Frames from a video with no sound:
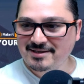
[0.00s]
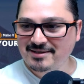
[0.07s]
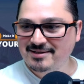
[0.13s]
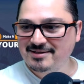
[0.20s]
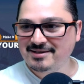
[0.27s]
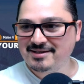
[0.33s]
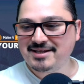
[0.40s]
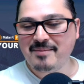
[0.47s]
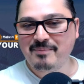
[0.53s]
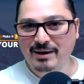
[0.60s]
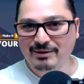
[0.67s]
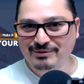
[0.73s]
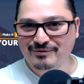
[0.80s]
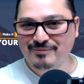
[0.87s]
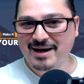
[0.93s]
step
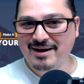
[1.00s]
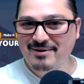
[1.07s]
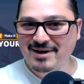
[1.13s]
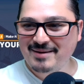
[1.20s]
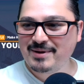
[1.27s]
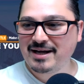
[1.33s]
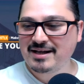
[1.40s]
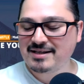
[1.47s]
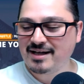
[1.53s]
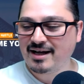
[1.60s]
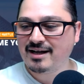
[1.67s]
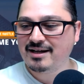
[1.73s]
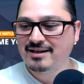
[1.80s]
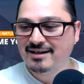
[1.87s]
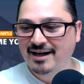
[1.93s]
out of my way because I'm
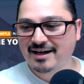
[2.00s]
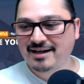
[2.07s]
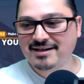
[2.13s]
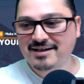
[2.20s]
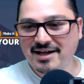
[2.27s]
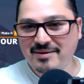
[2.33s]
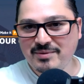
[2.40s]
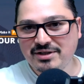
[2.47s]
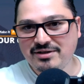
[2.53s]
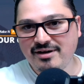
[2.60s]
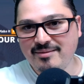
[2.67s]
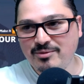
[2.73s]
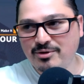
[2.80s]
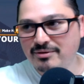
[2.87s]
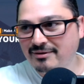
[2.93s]
gonna I'm gonna name and shame you.